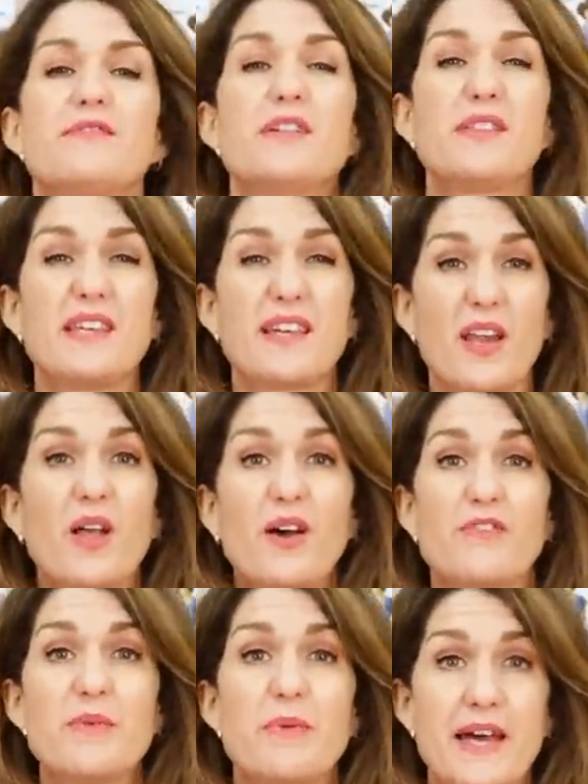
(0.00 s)
of, and I think a lot
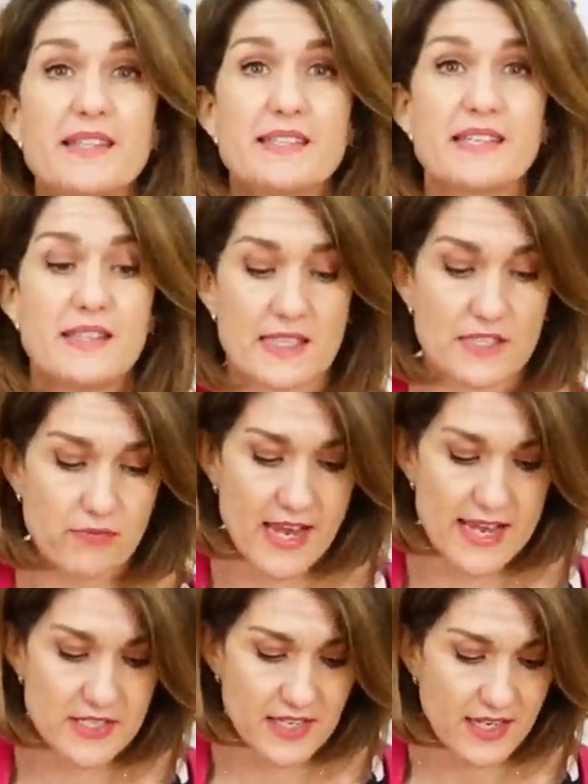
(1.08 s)
of the patterns in this
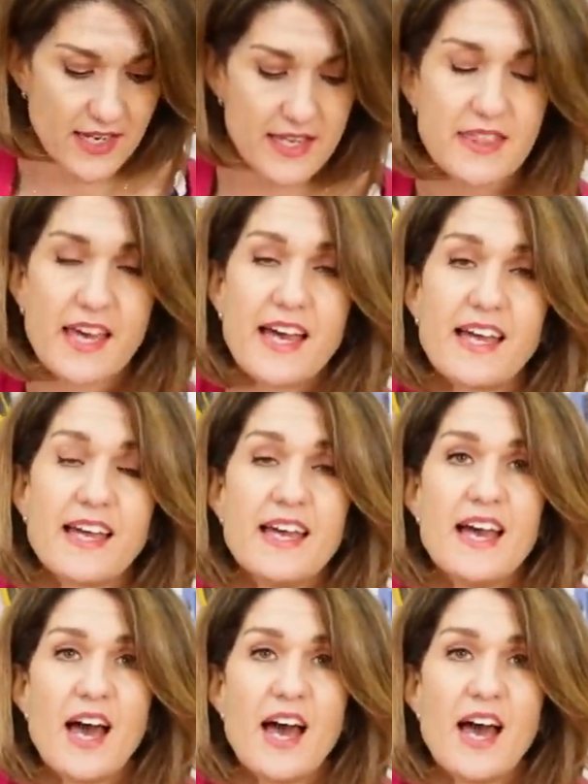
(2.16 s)
range are like that.